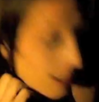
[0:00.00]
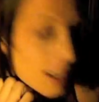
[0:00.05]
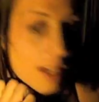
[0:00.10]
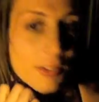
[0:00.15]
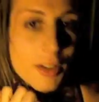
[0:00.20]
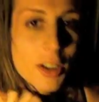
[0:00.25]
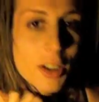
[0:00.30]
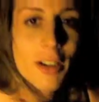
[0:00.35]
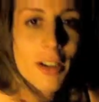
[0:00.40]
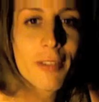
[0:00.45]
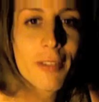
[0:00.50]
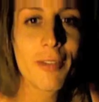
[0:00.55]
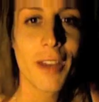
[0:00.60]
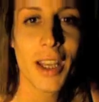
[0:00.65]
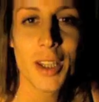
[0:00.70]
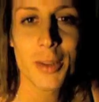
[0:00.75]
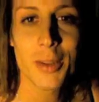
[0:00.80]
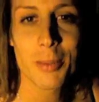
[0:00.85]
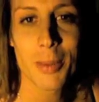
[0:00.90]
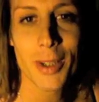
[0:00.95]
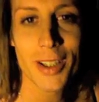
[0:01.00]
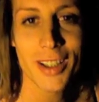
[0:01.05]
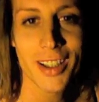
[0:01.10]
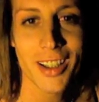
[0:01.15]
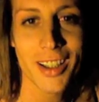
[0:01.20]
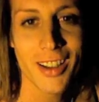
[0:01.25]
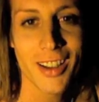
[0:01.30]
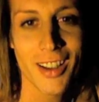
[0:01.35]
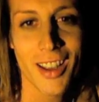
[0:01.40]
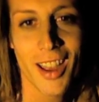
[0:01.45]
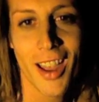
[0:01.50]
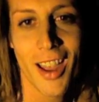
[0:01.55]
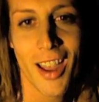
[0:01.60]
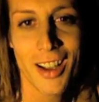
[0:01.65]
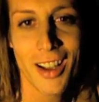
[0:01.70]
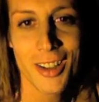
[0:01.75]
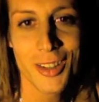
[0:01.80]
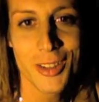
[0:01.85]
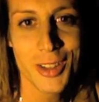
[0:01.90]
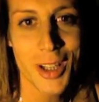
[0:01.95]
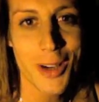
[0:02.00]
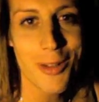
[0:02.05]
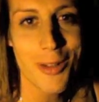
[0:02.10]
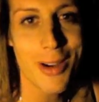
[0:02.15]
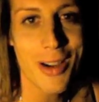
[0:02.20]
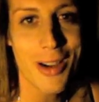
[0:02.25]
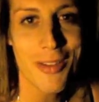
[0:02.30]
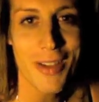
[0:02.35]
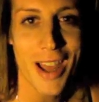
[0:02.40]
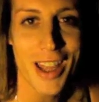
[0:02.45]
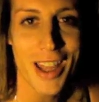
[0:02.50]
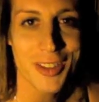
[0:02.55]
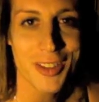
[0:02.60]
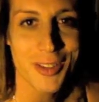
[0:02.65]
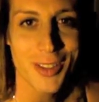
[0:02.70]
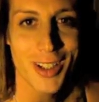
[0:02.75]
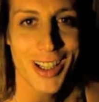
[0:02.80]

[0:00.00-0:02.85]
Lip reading: if you're on Facebook, you'll know I've asked for,